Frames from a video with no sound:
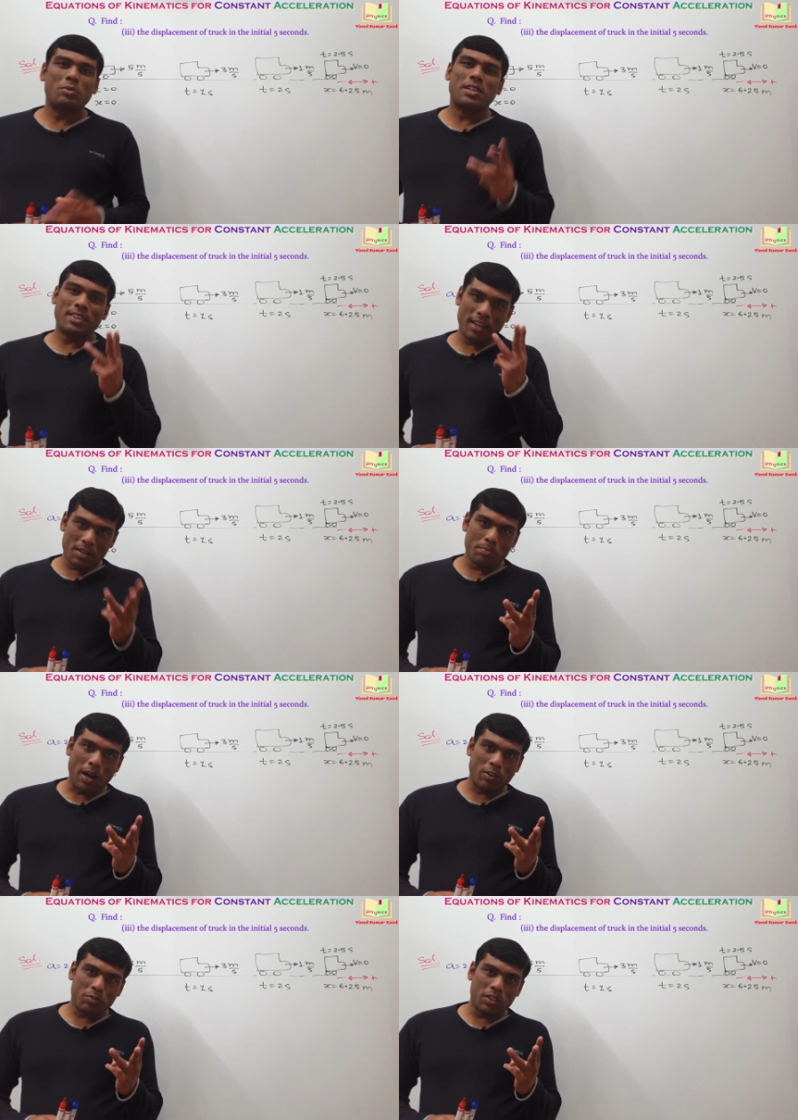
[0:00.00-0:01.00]
the third
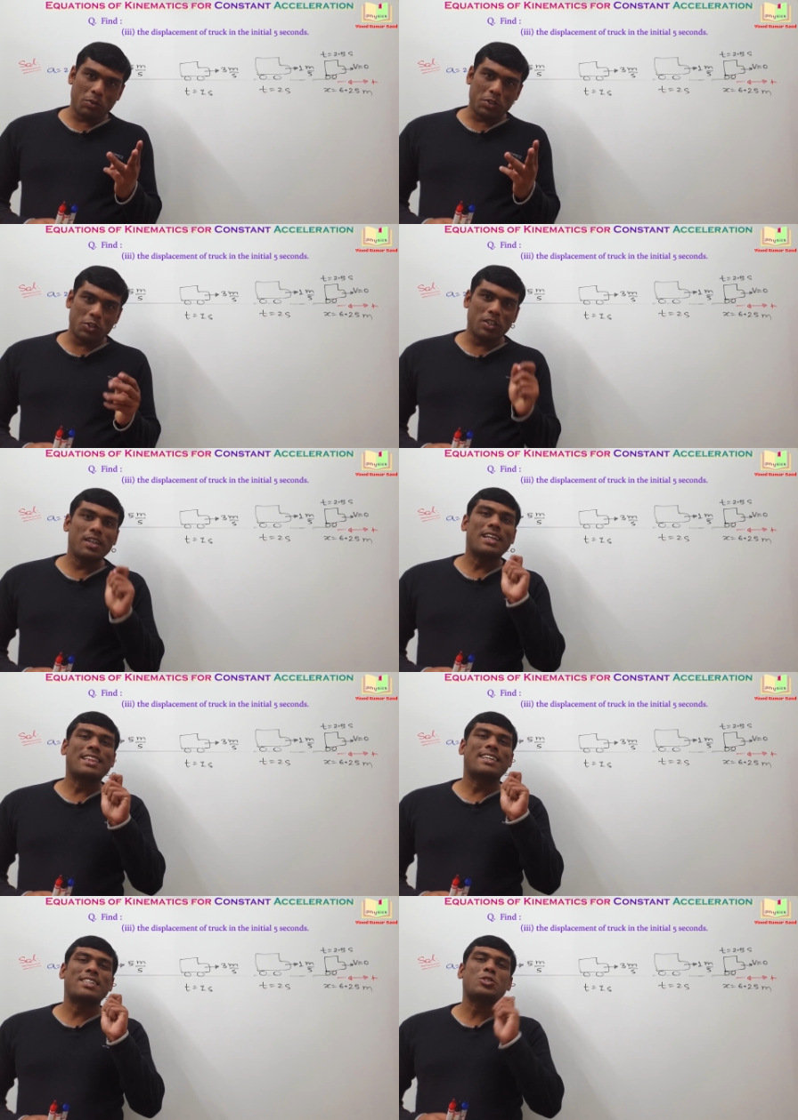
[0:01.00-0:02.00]
part of the question,
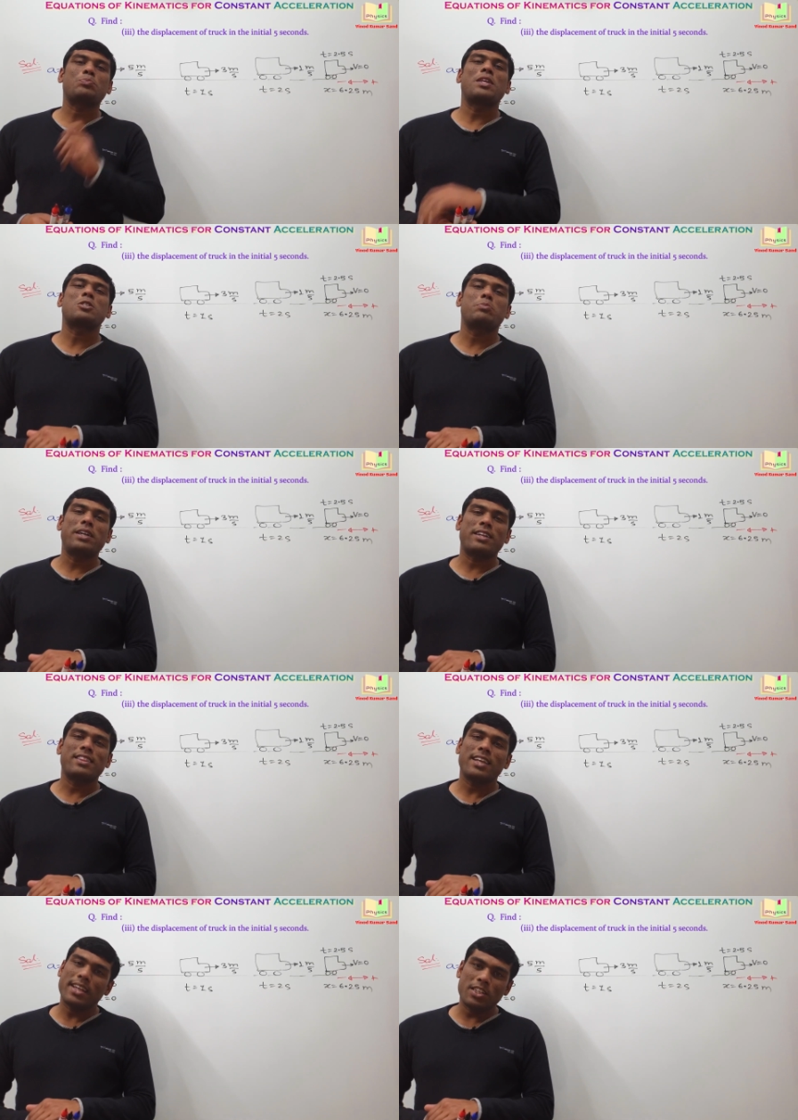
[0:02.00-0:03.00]
the displacement
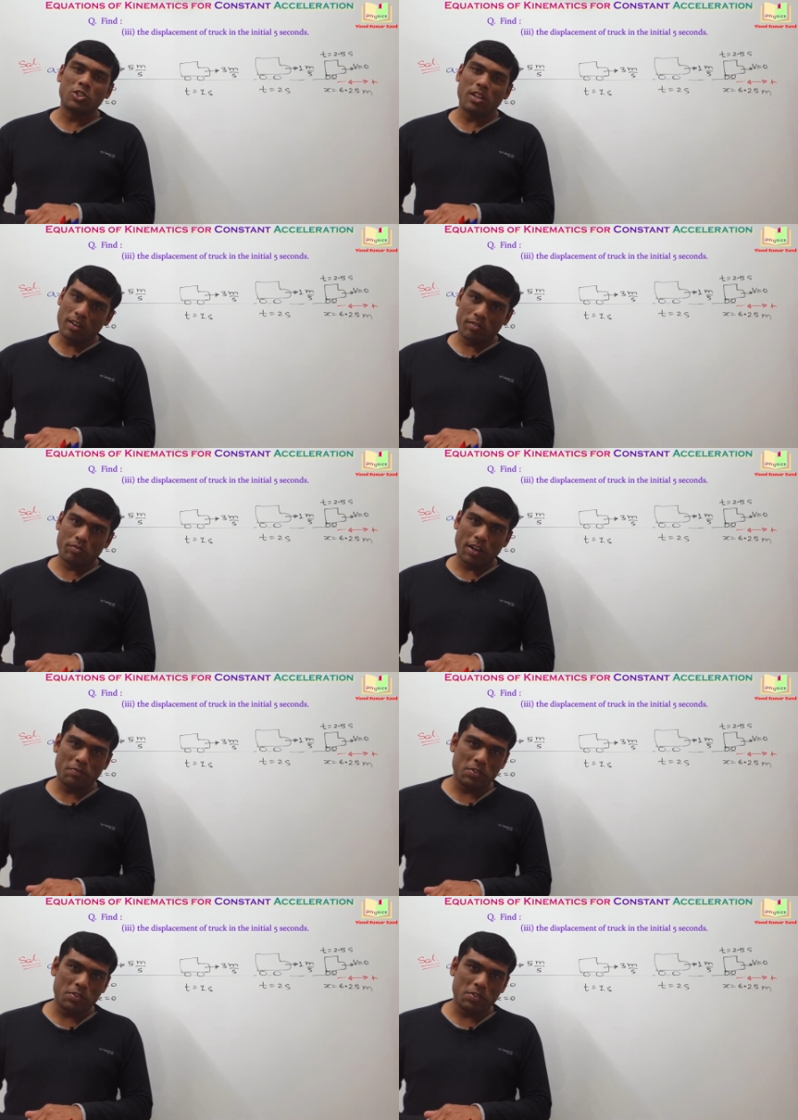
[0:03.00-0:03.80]
in the initial 5